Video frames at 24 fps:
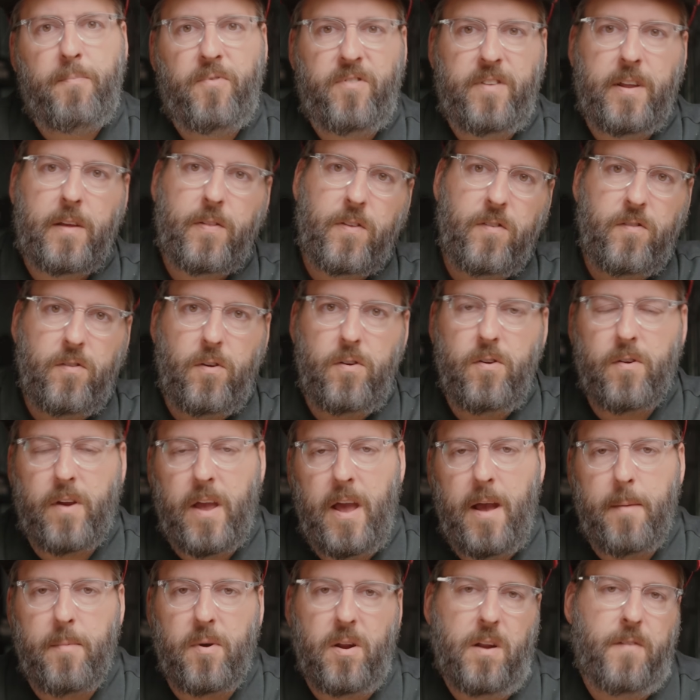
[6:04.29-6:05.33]
stick this on your
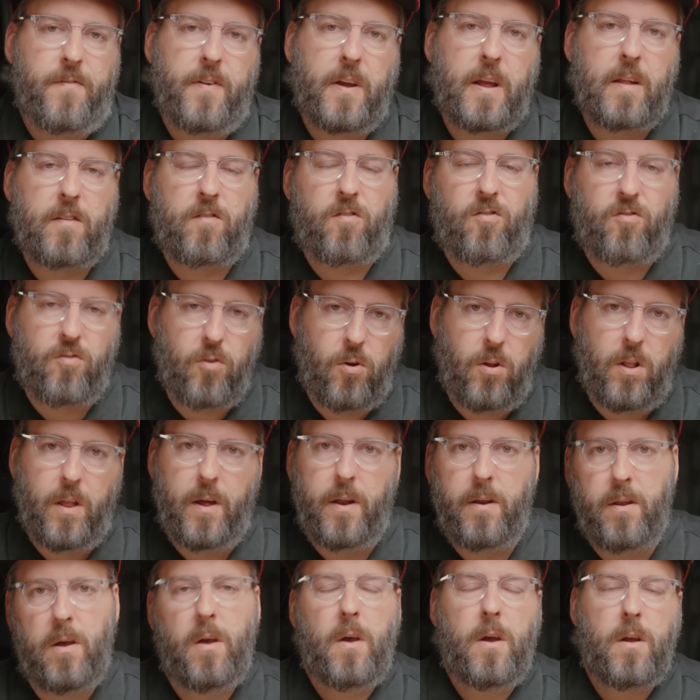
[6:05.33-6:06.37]
camera, and if it gets
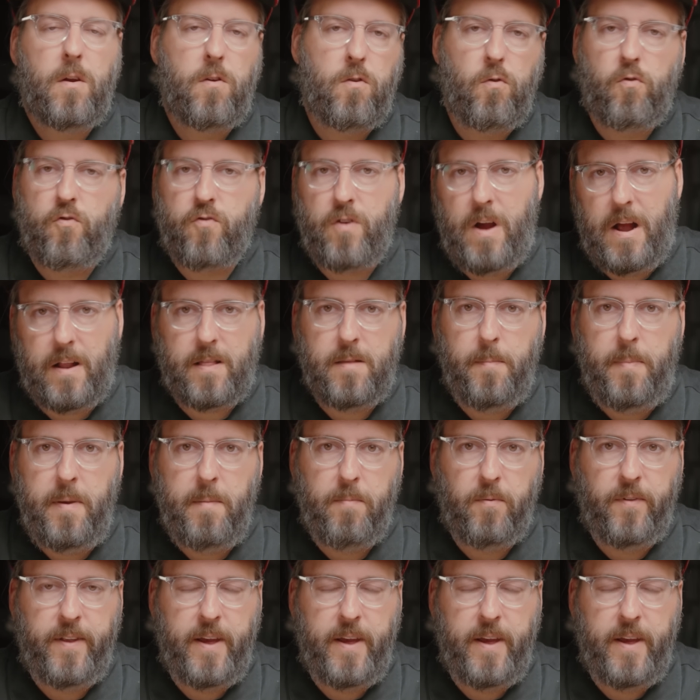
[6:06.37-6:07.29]
stolen, go track the people